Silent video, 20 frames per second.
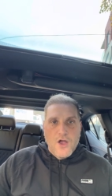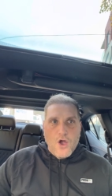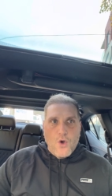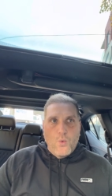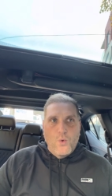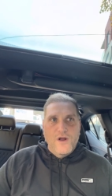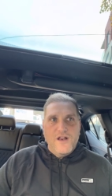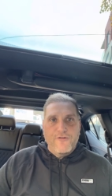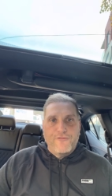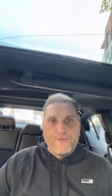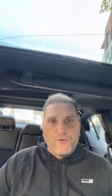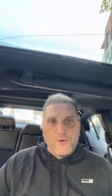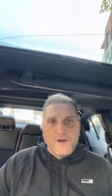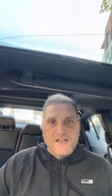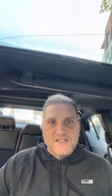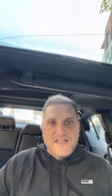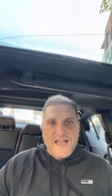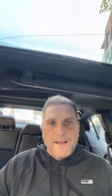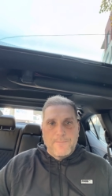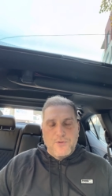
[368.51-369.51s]
What if, for
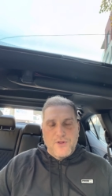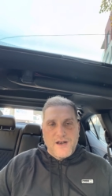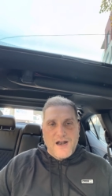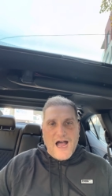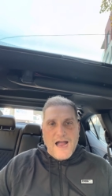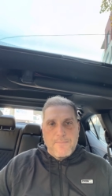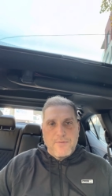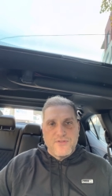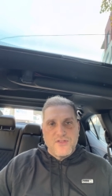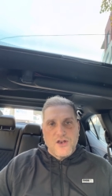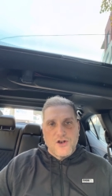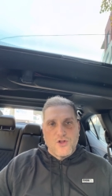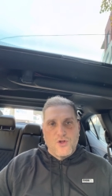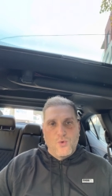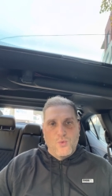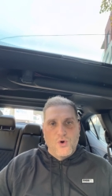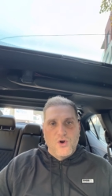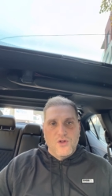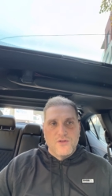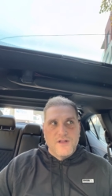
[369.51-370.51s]
example, in a hypothetical
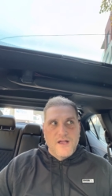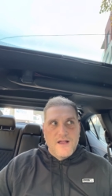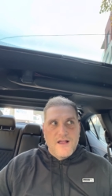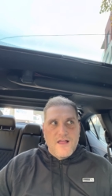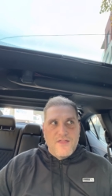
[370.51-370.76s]
world,